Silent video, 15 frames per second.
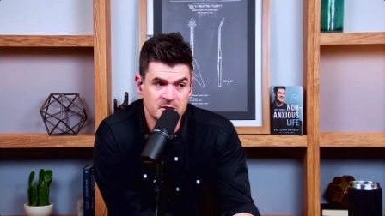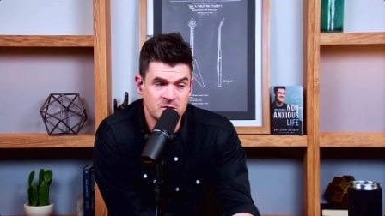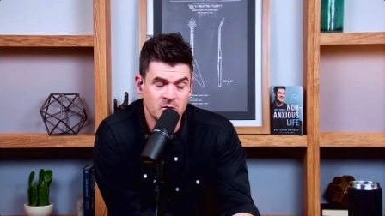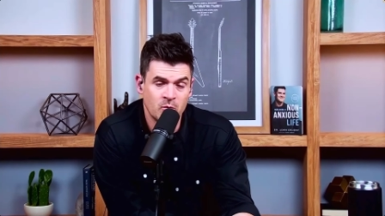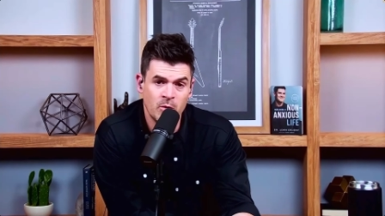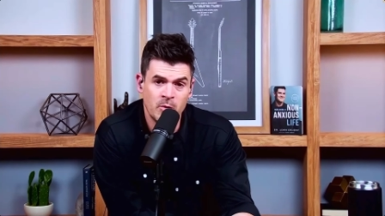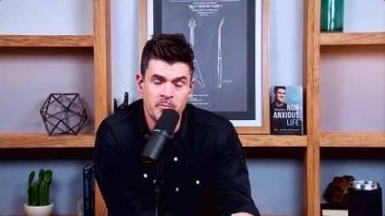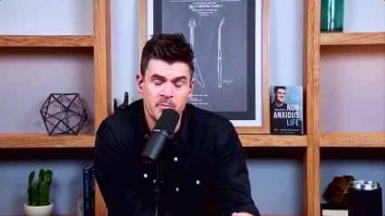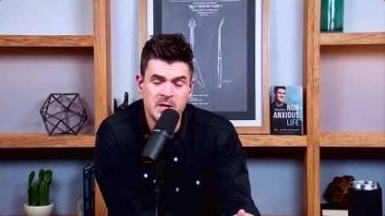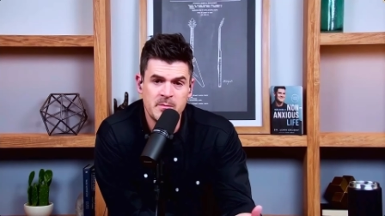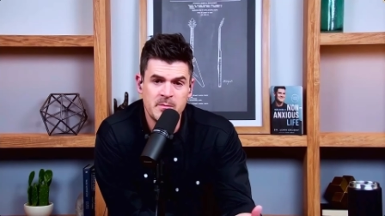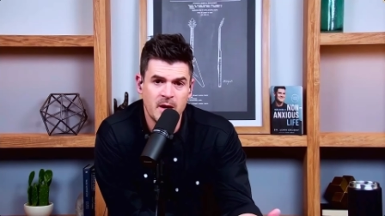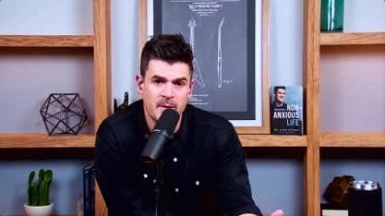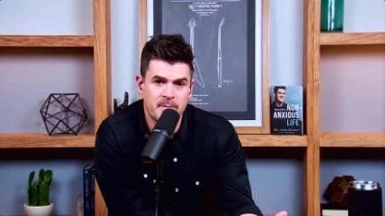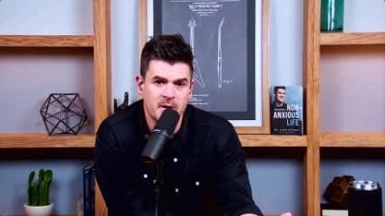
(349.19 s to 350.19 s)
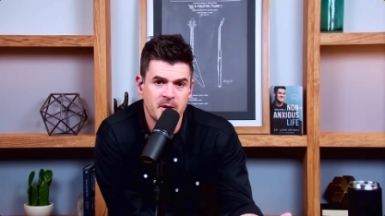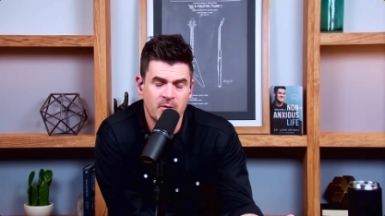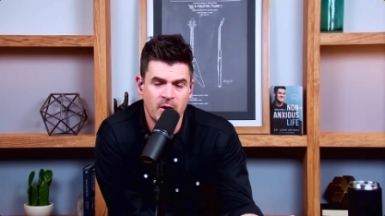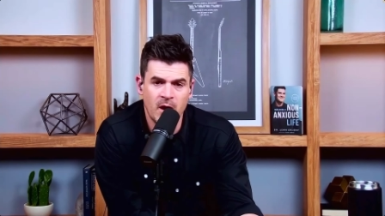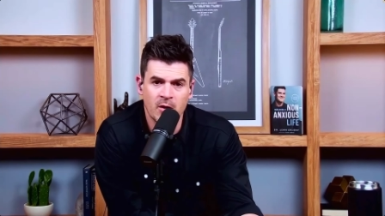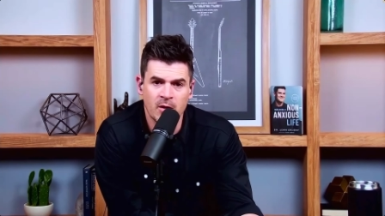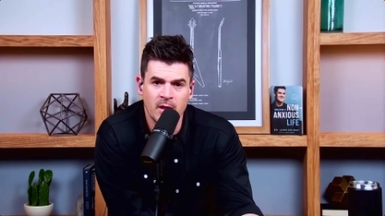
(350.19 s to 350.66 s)
And so we're bebopping
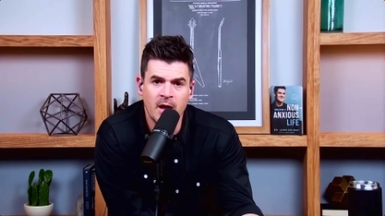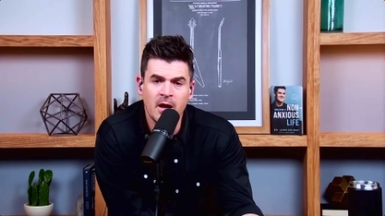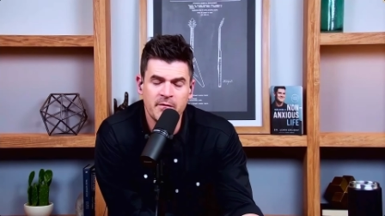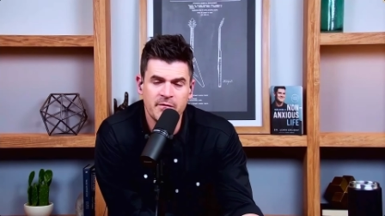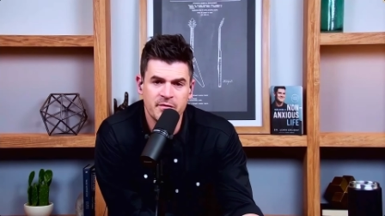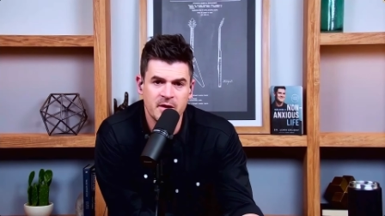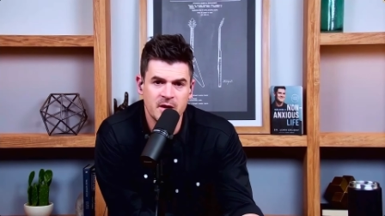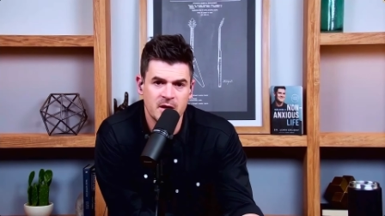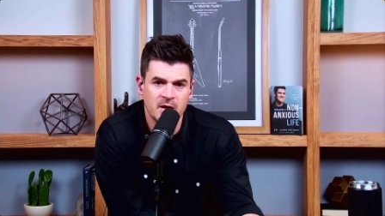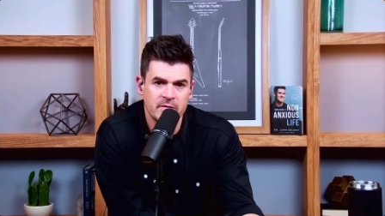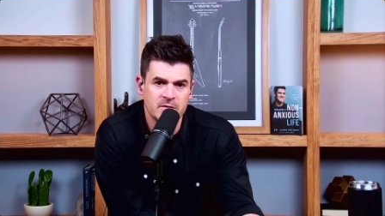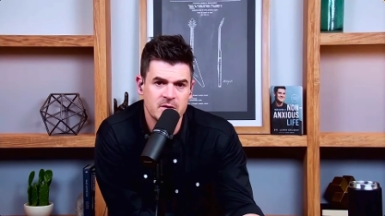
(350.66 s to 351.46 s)
around life thinking